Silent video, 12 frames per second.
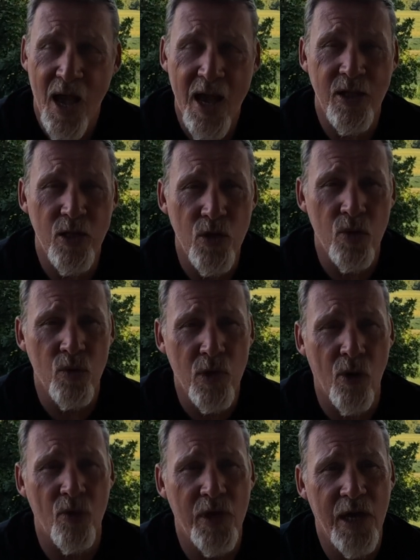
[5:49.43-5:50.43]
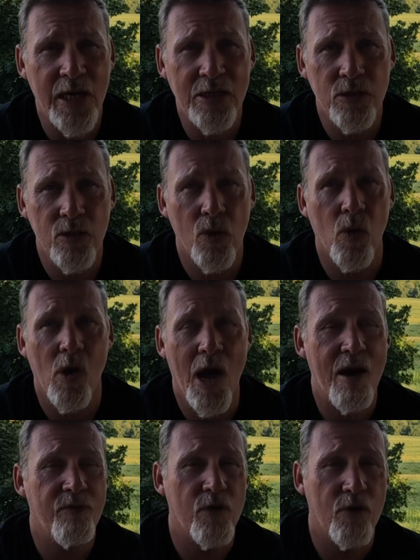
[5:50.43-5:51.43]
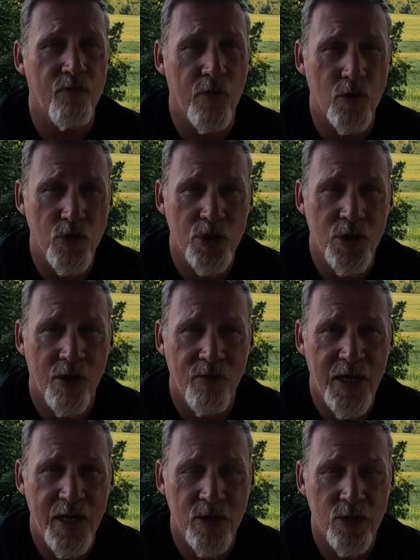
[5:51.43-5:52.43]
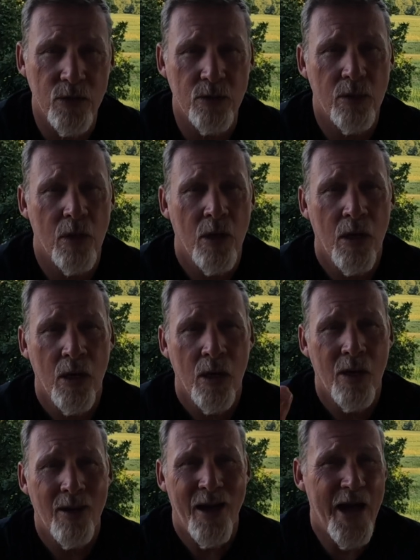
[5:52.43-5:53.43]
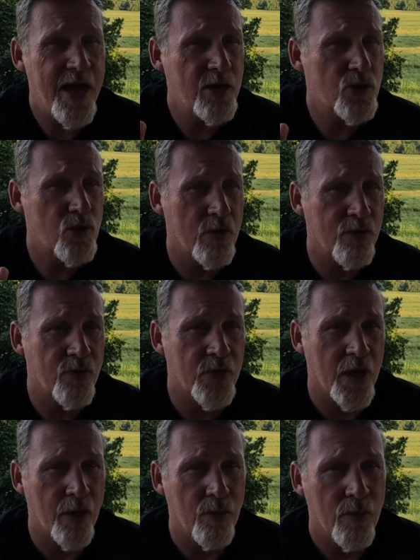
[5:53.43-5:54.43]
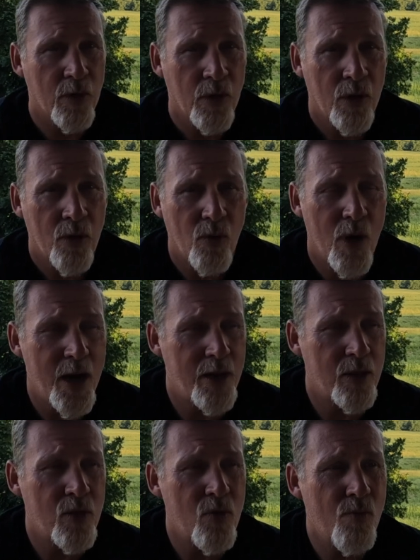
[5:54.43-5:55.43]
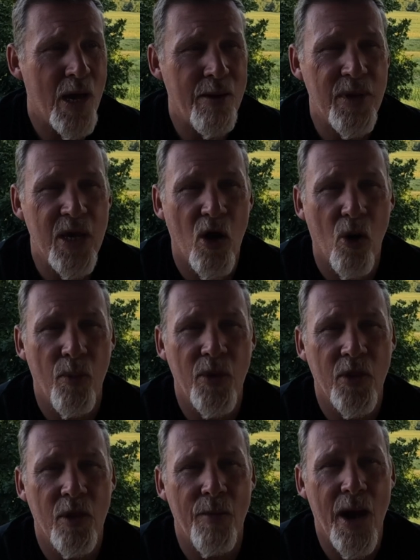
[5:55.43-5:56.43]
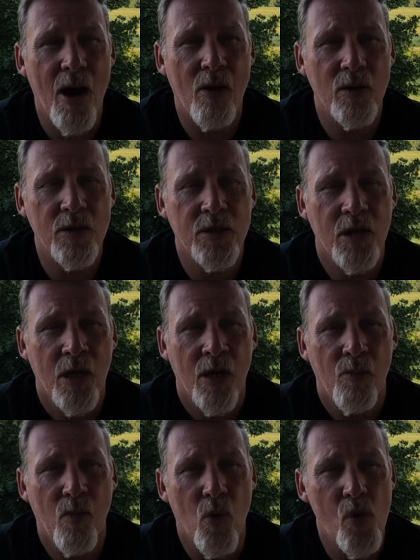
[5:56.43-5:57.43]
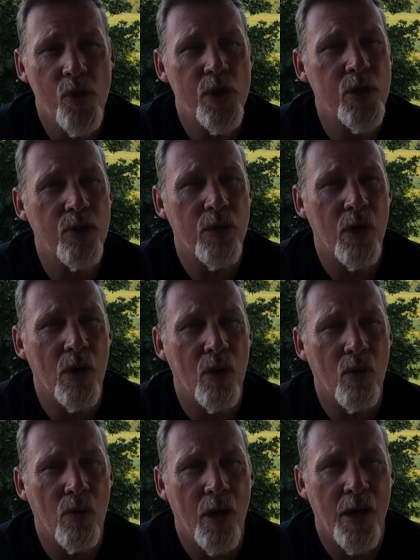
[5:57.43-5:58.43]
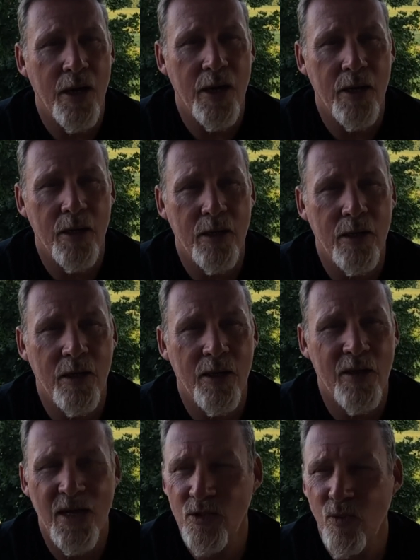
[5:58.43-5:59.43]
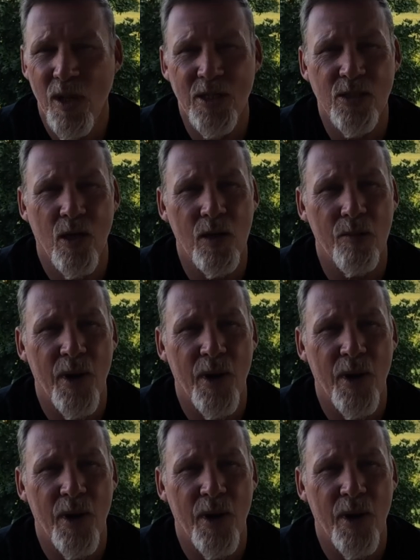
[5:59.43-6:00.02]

and you know the answer or have your version of an answer, answer it for them, right? You may be helping them out more than you know. And that's what it's all